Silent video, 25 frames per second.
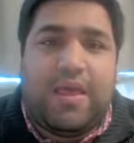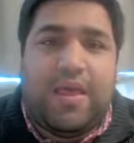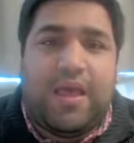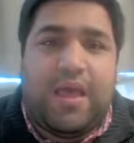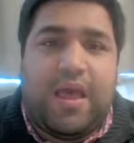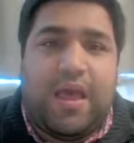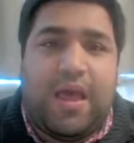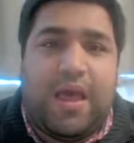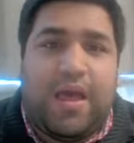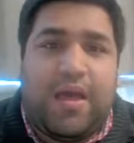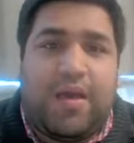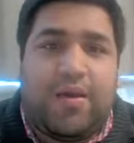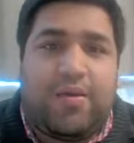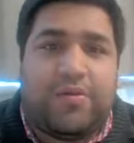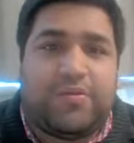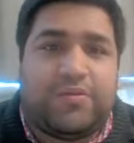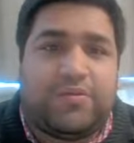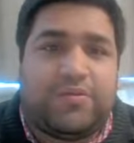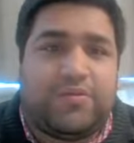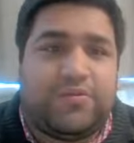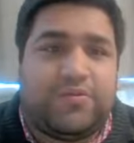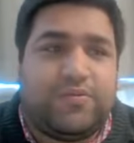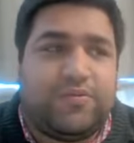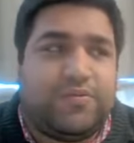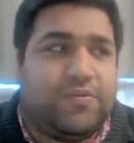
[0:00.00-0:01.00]
how
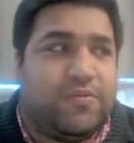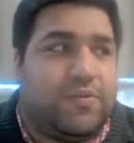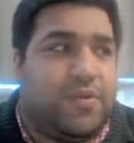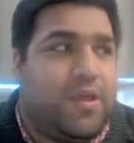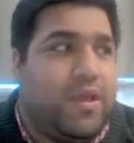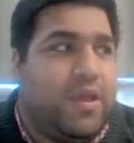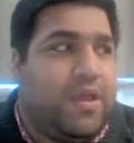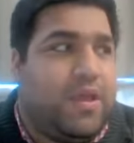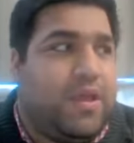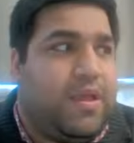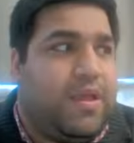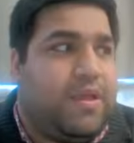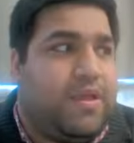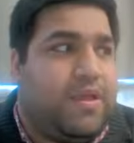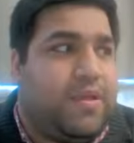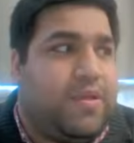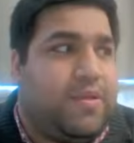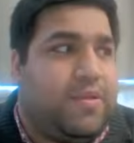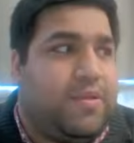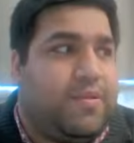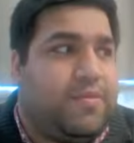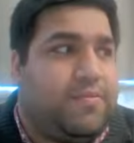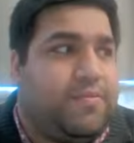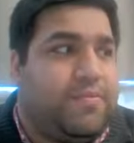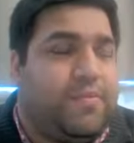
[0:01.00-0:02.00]
to
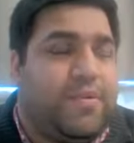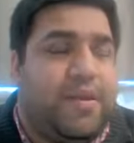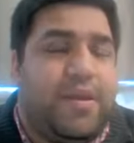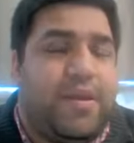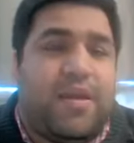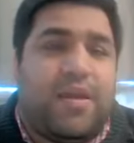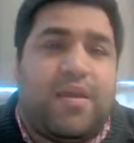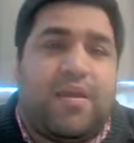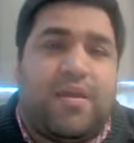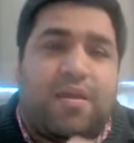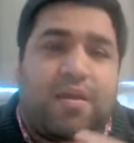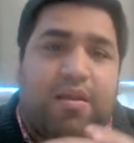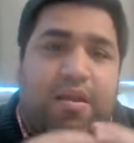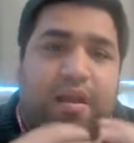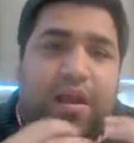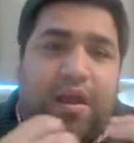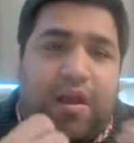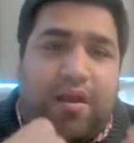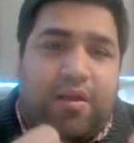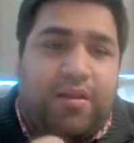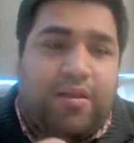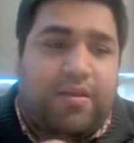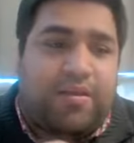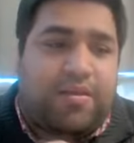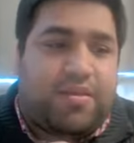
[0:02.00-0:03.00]
um,
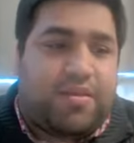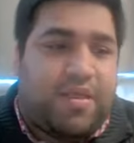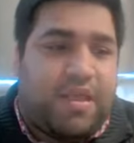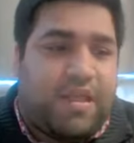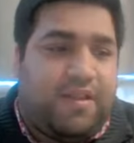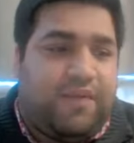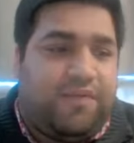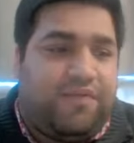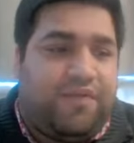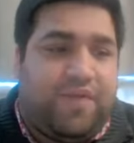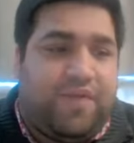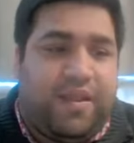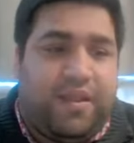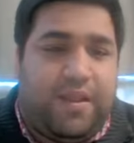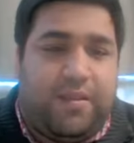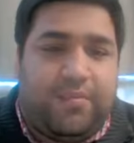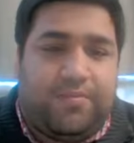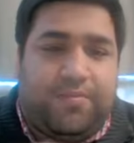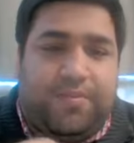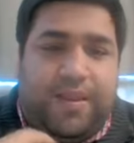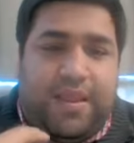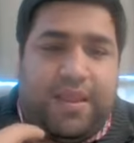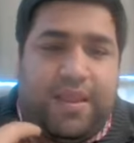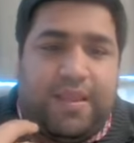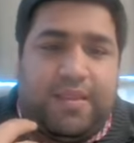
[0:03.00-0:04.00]
garner
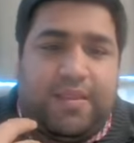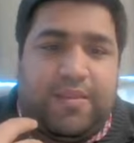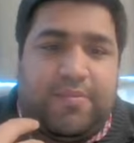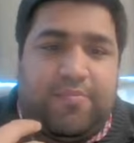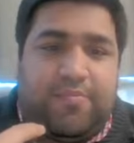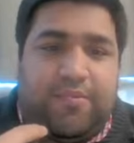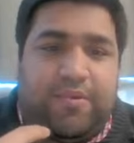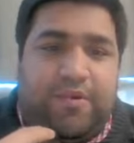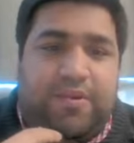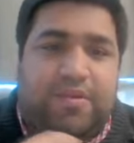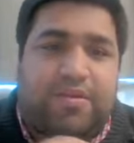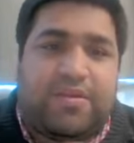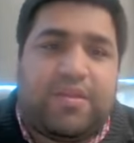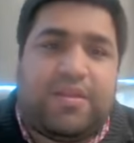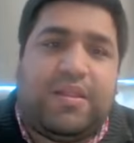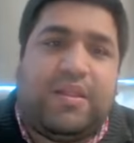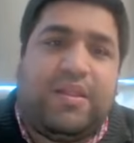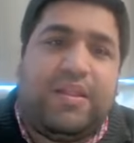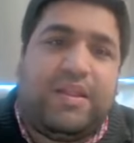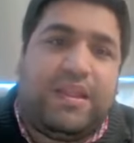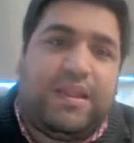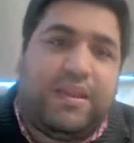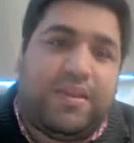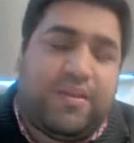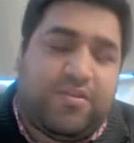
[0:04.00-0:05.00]
self-help and personal
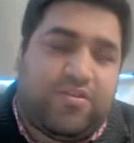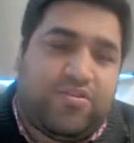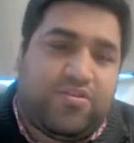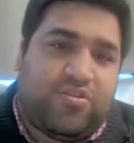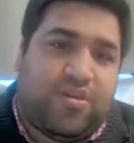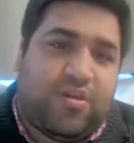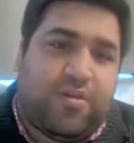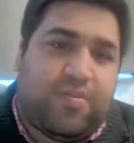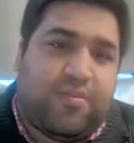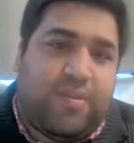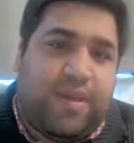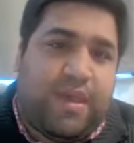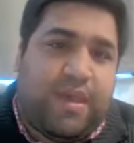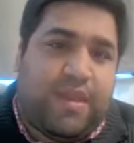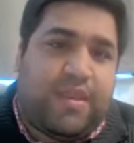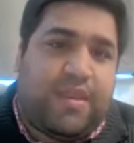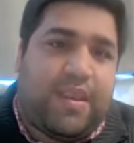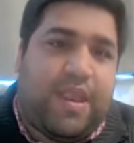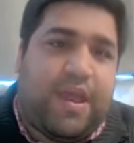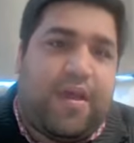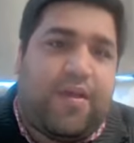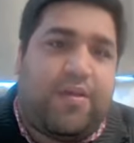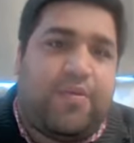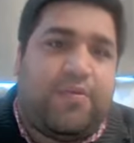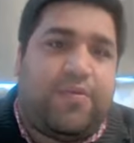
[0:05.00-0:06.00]
leadership. And
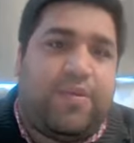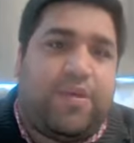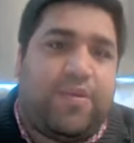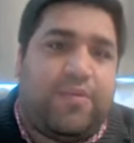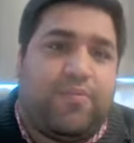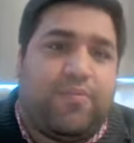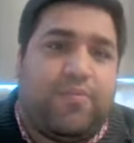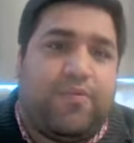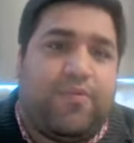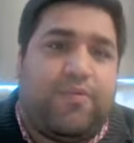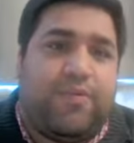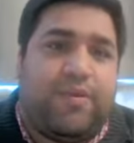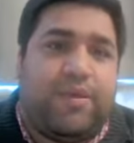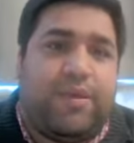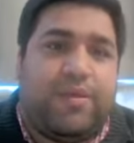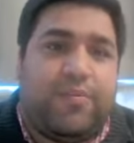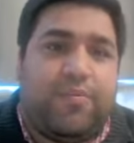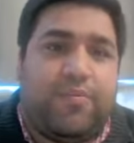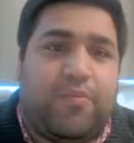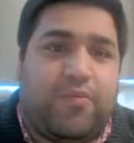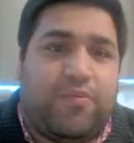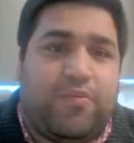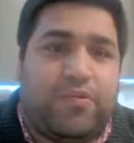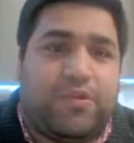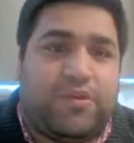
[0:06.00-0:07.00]
now we are moving
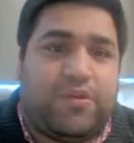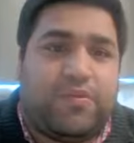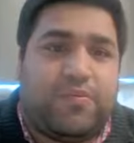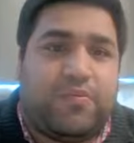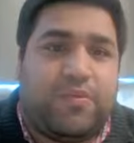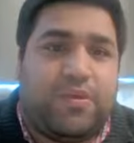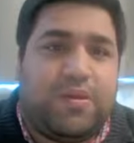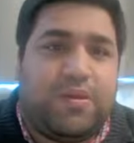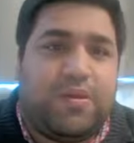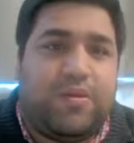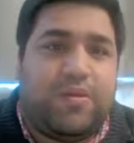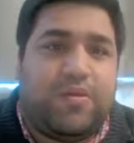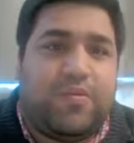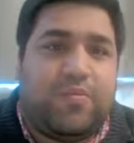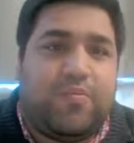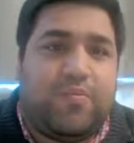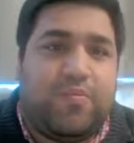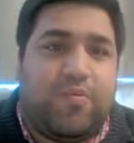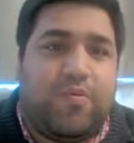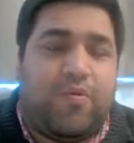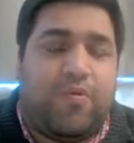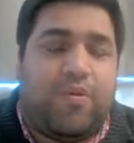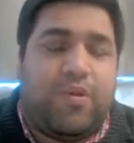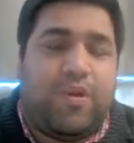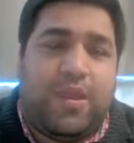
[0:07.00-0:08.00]
more towards
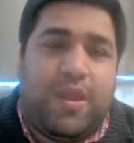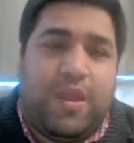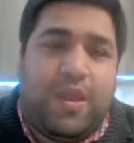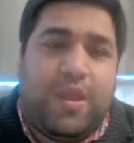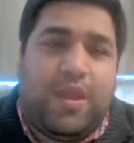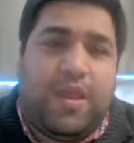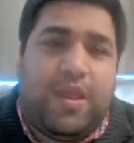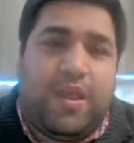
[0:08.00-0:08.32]
more